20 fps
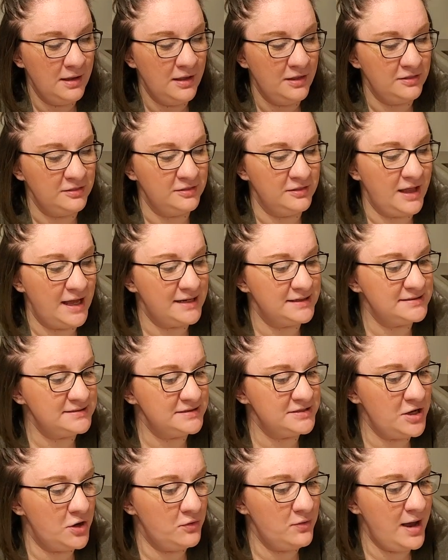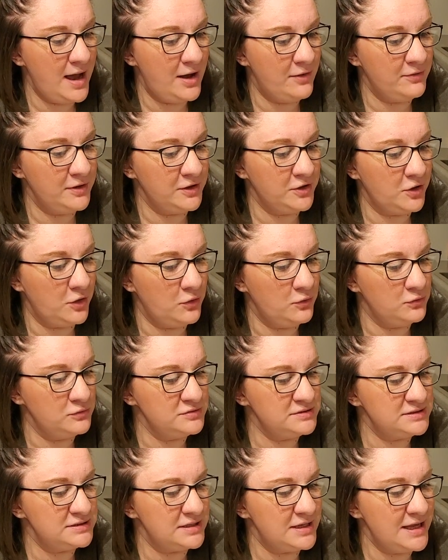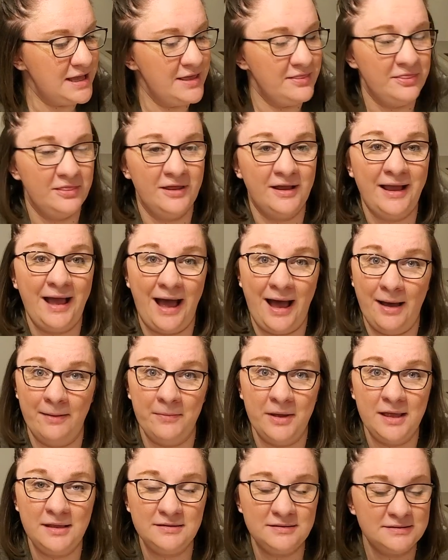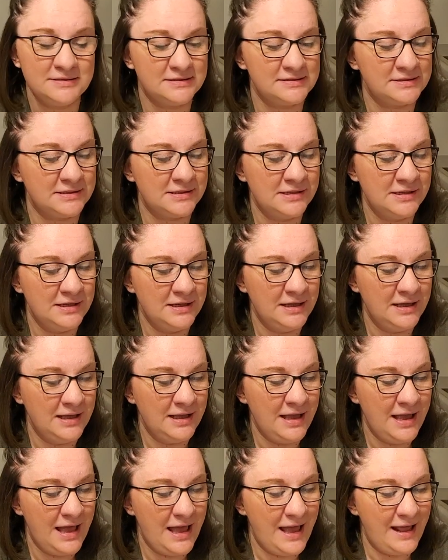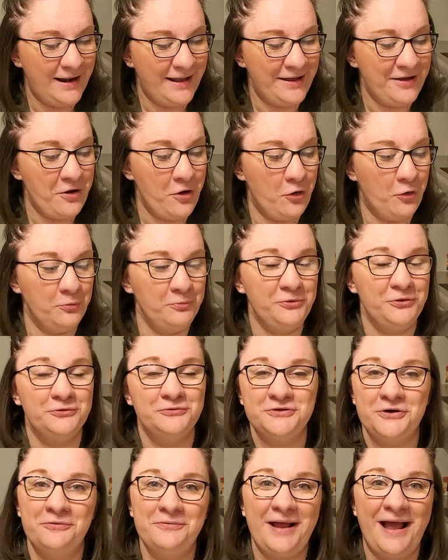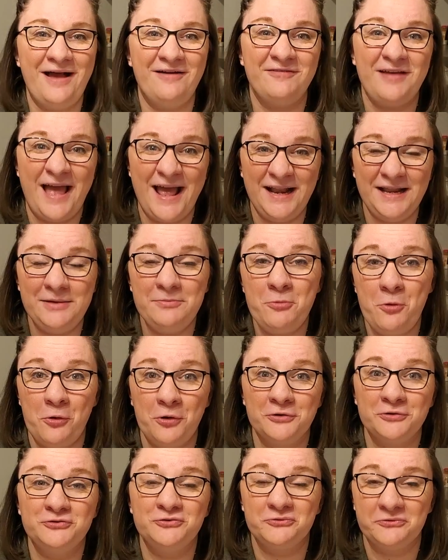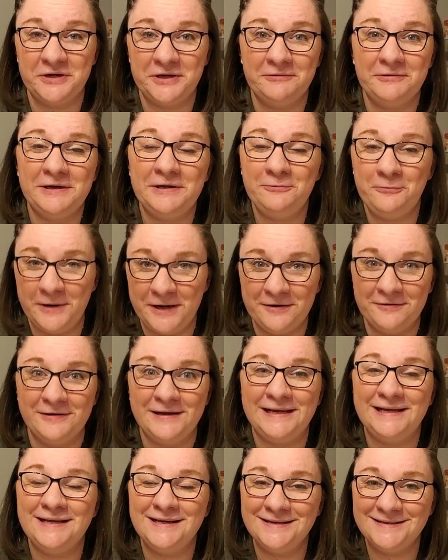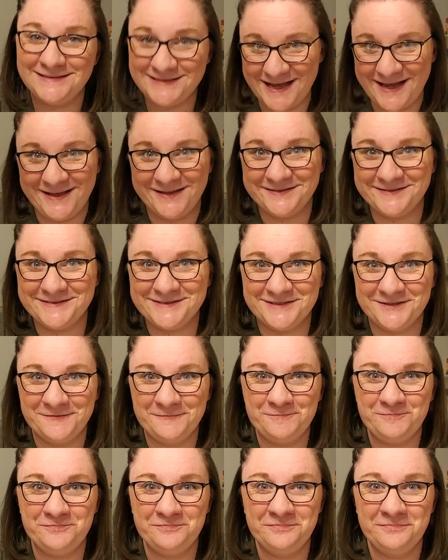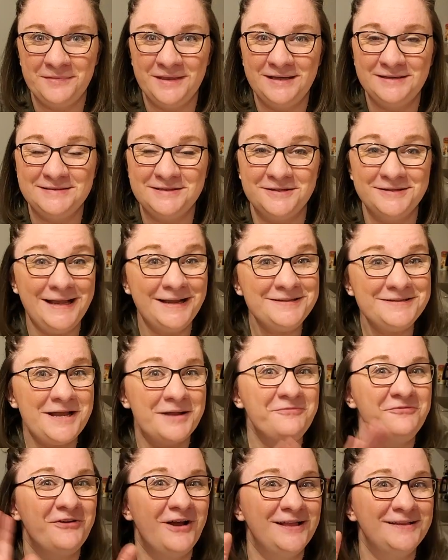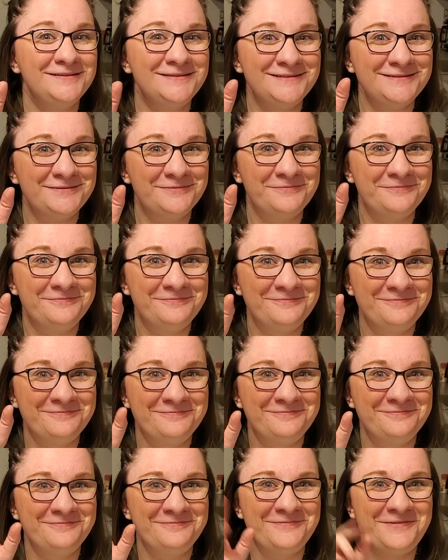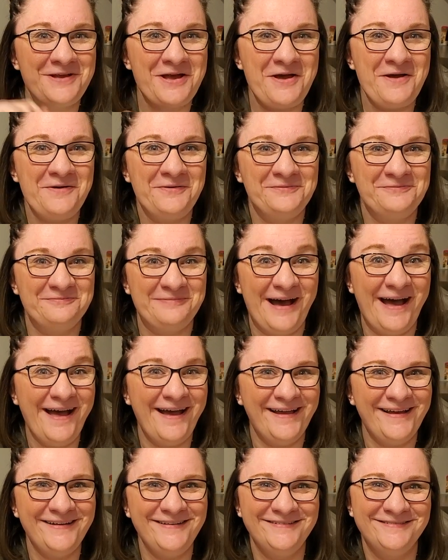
Let us know how it goes in the comments. And I hope you don't have any more dreary, weary days. Till next time, friends. Bye.